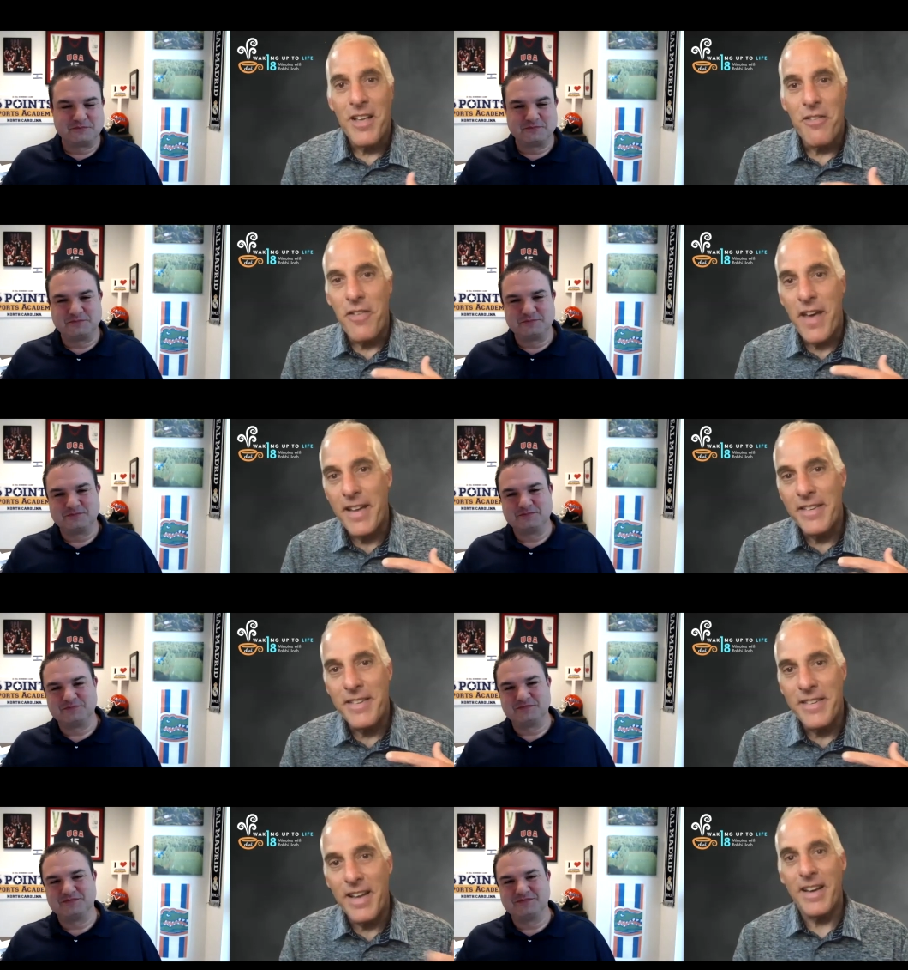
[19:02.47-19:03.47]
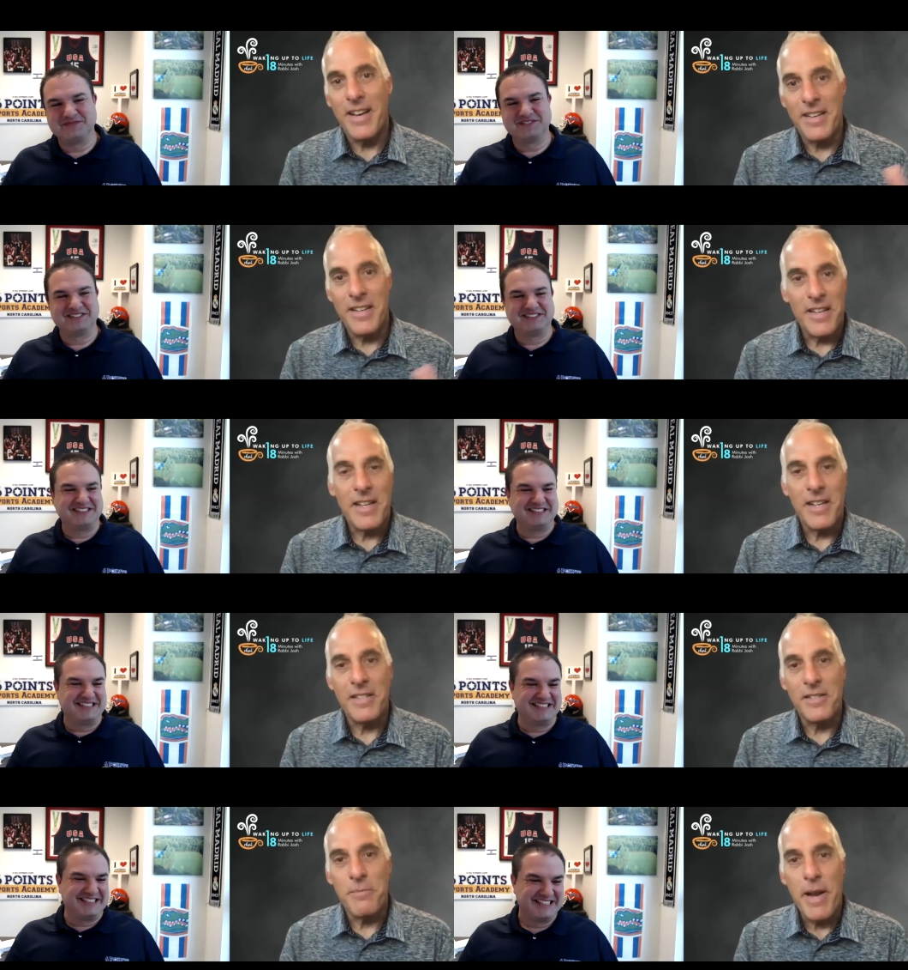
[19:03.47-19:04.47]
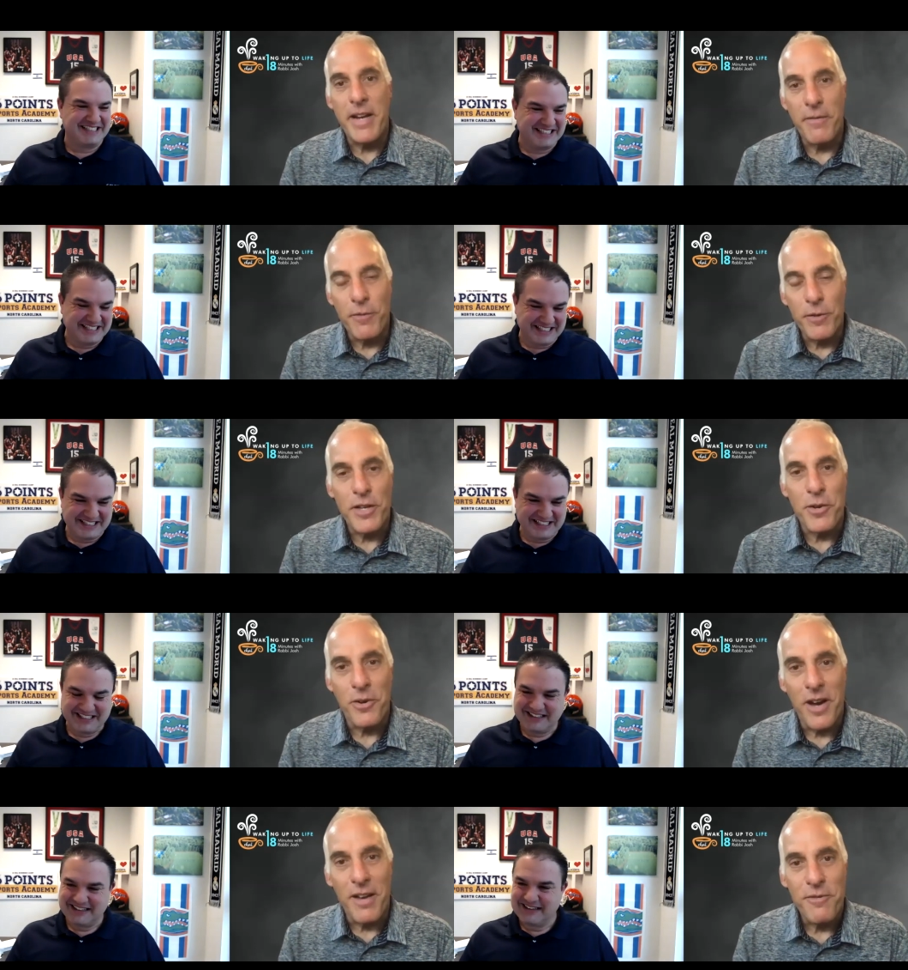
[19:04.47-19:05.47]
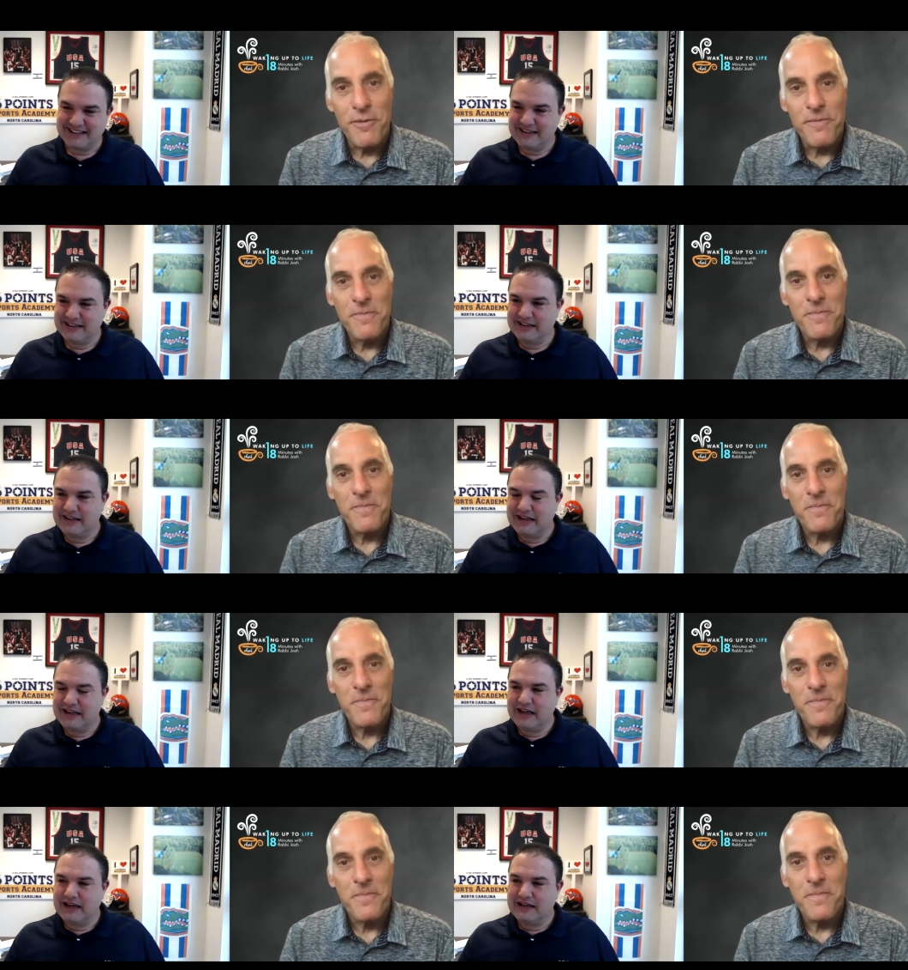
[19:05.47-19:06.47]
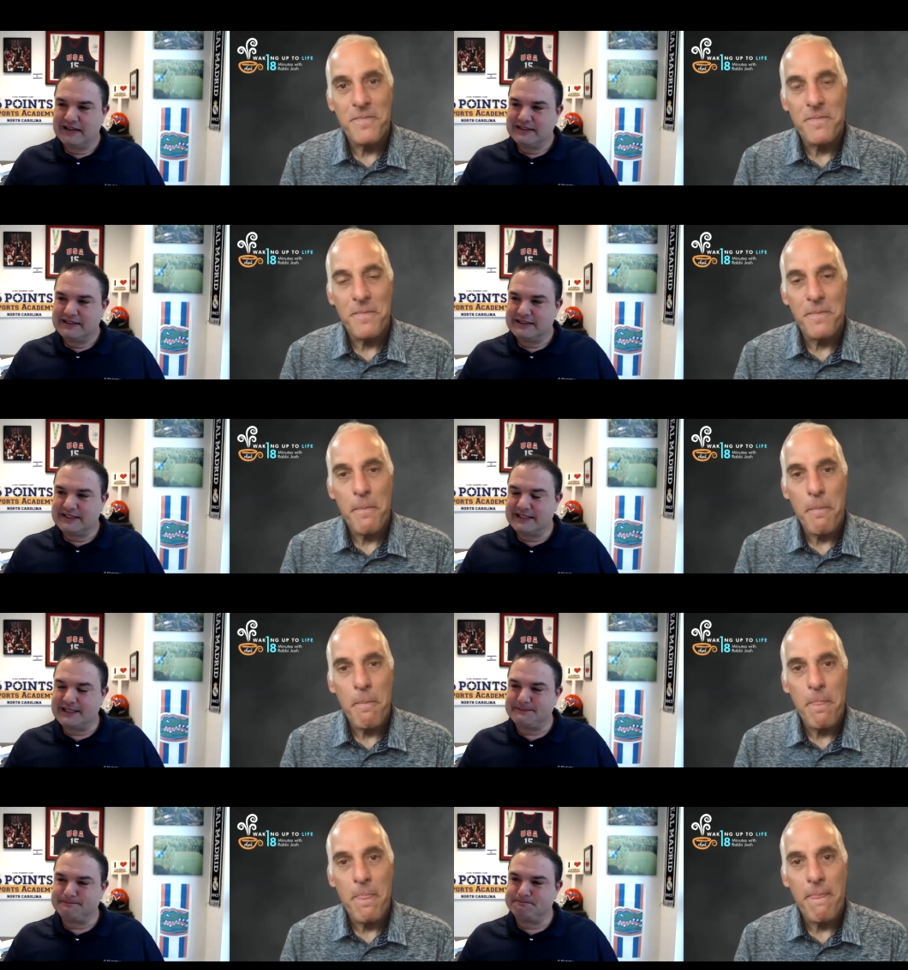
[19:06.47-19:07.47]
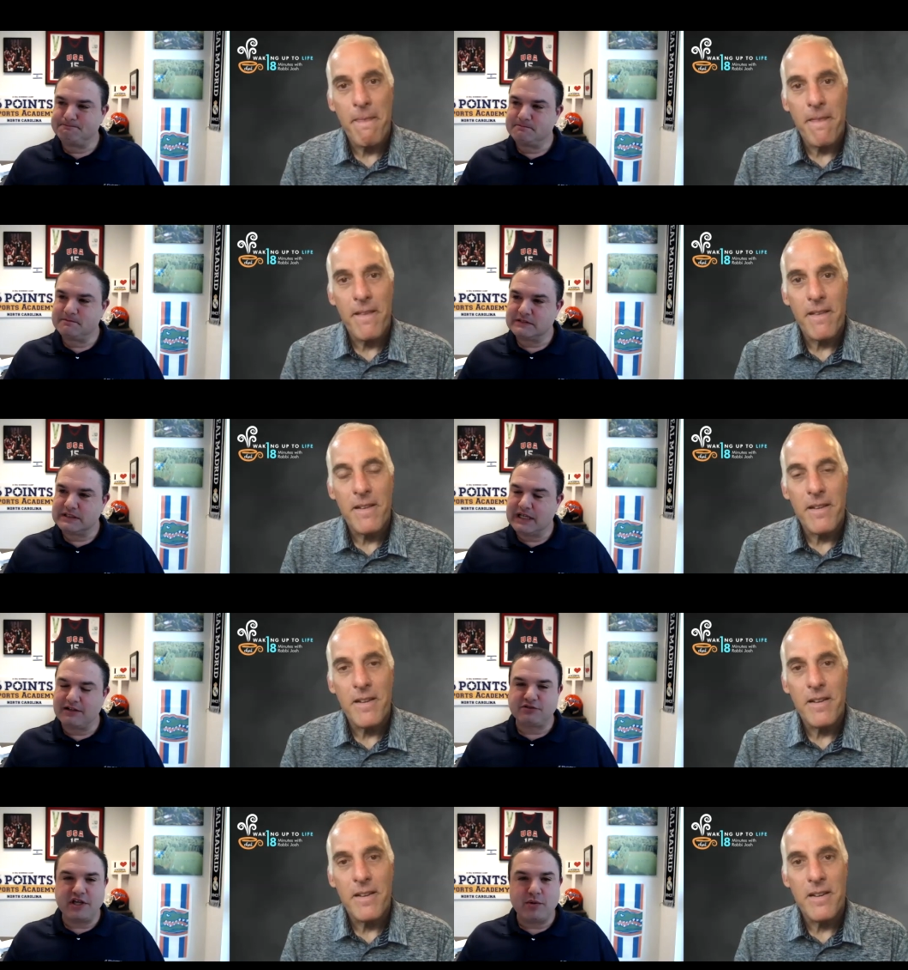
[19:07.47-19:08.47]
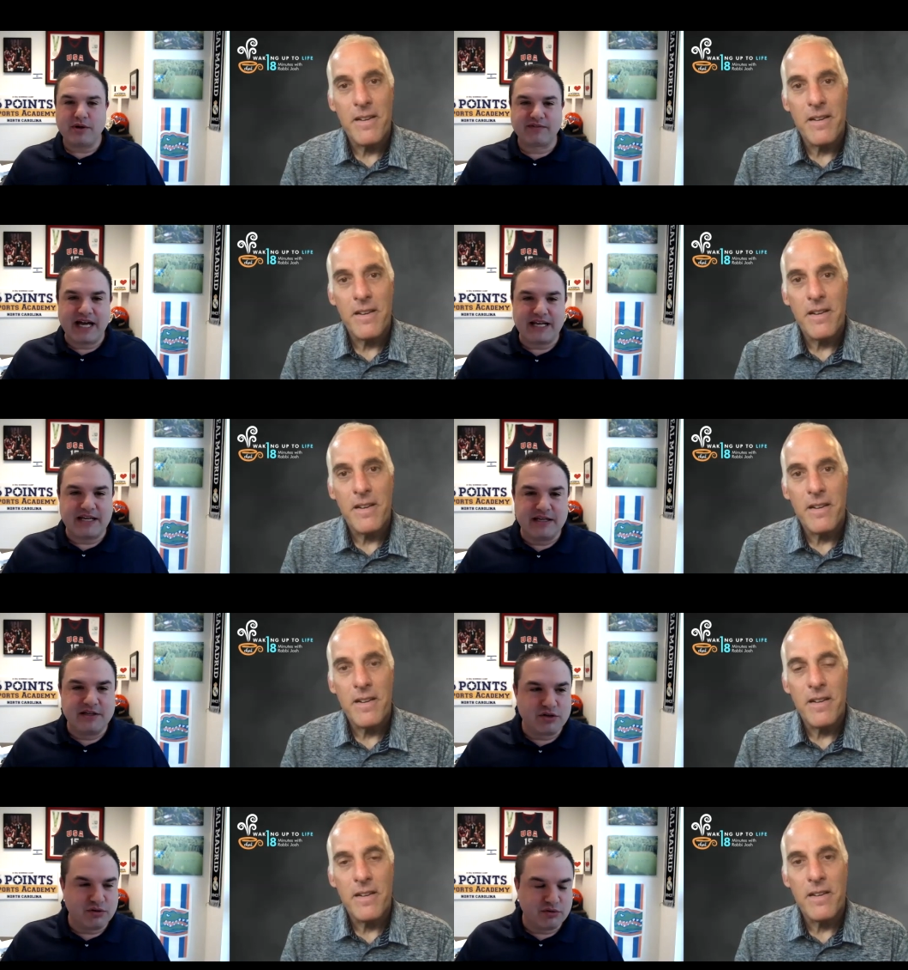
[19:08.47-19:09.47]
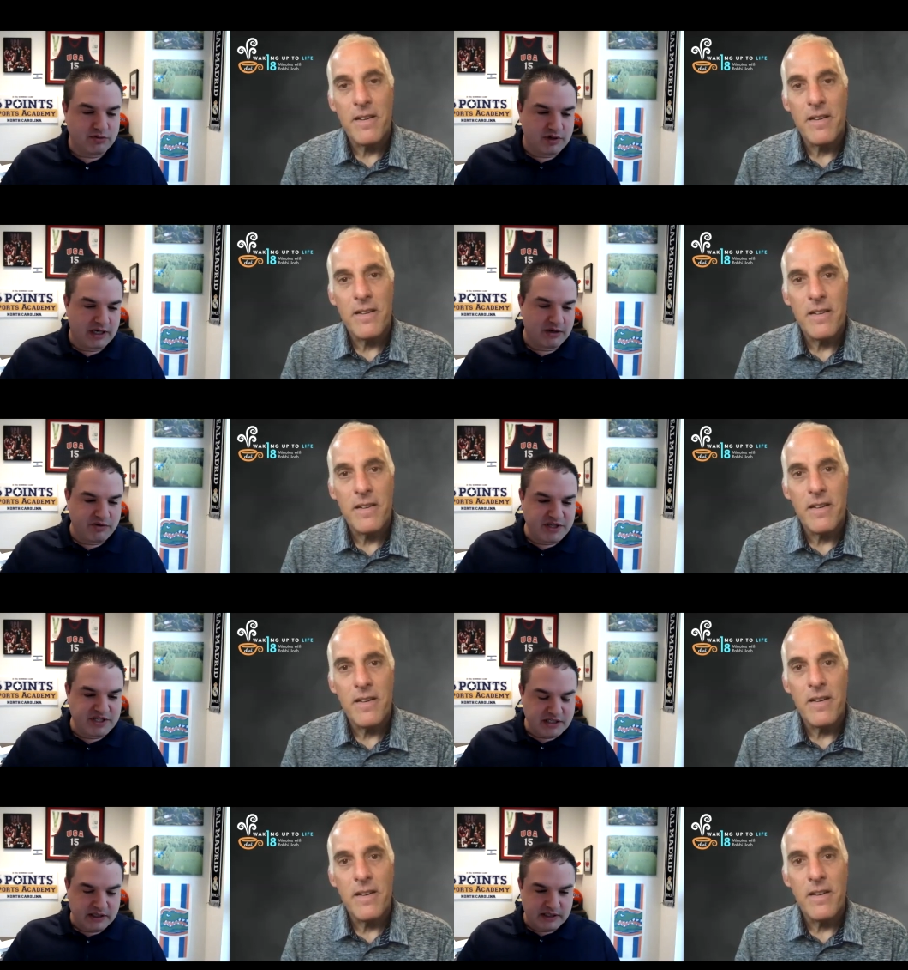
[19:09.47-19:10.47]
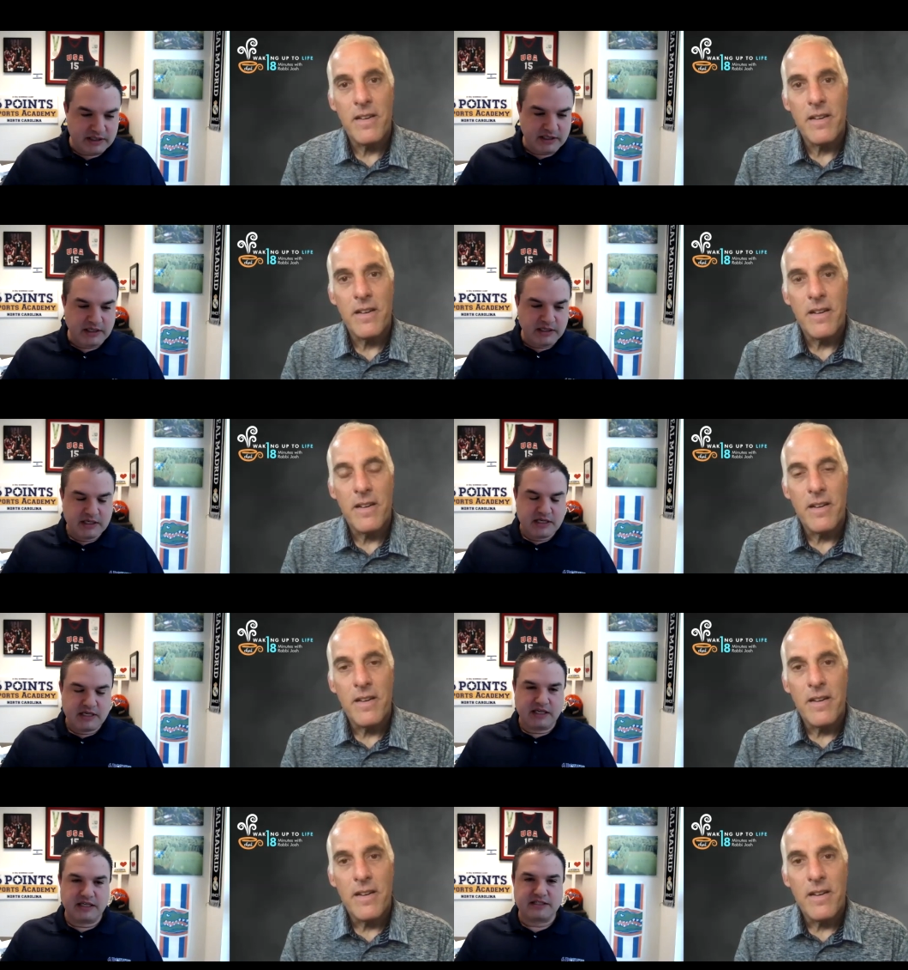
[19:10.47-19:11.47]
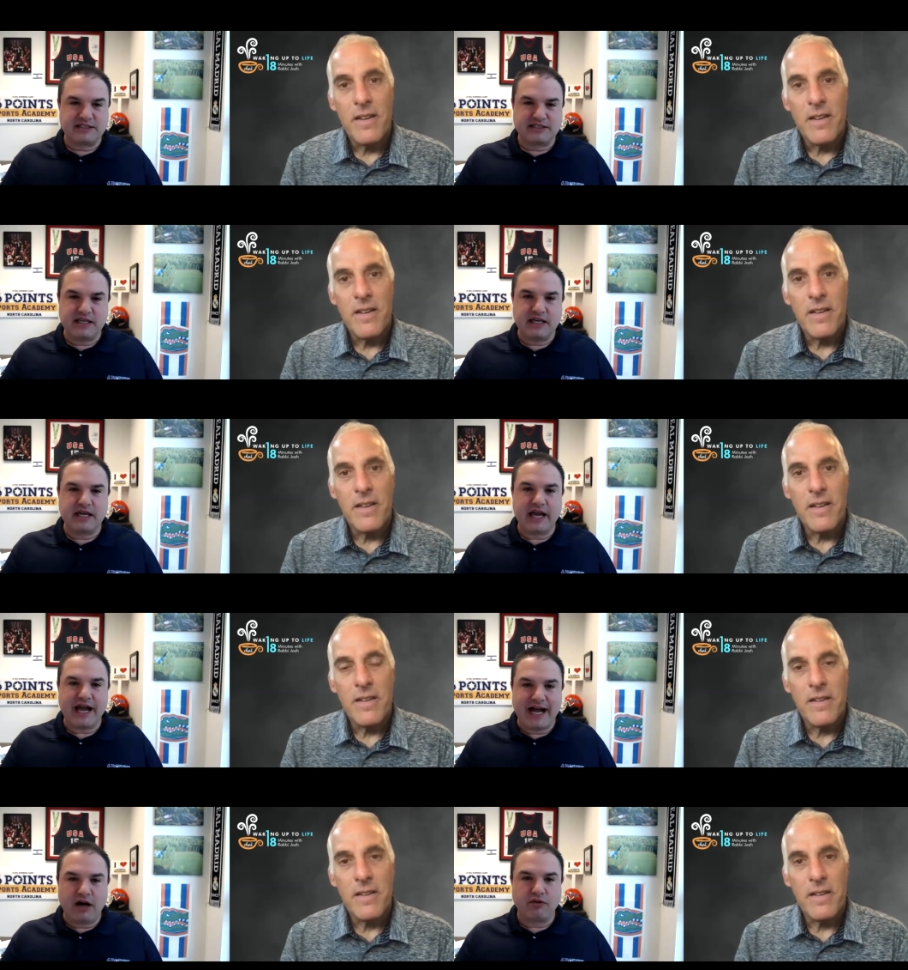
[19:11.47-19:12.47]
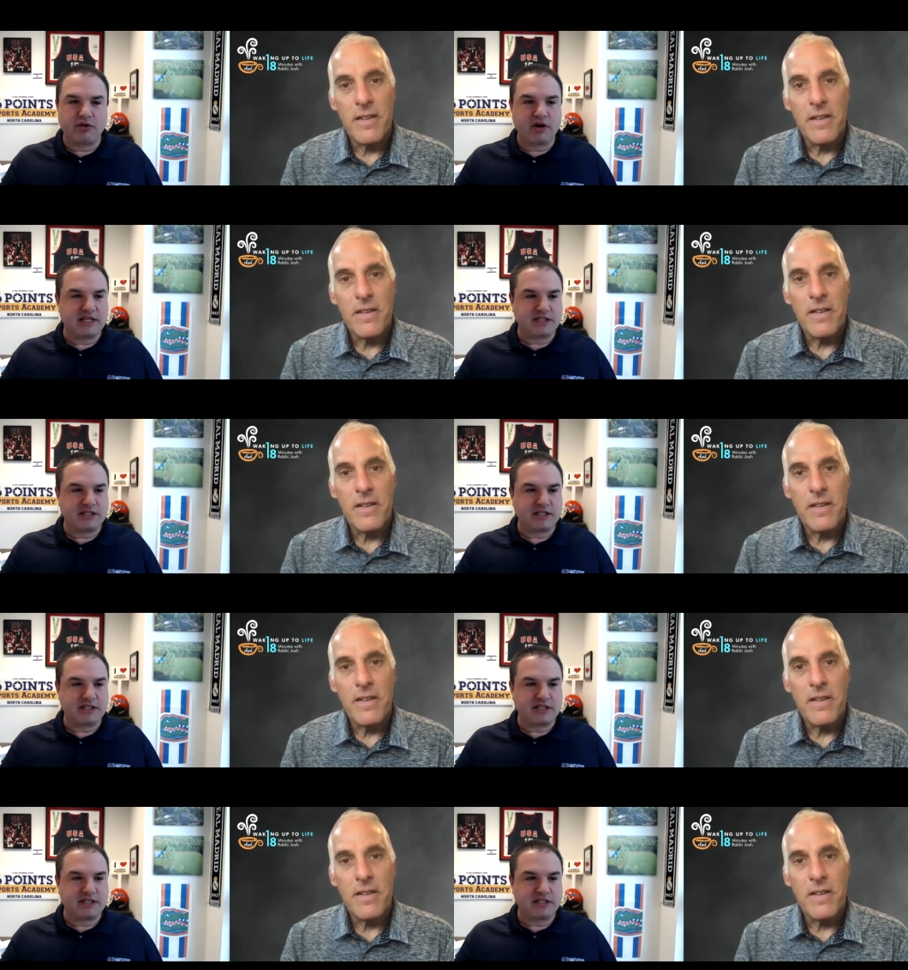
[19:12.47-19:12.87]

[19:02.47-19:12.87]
Speaker 1: that uh, has made a difference in your life?
Speaker 2: Um, I'll tell you what I've gotten into uh, recently is seeing how there has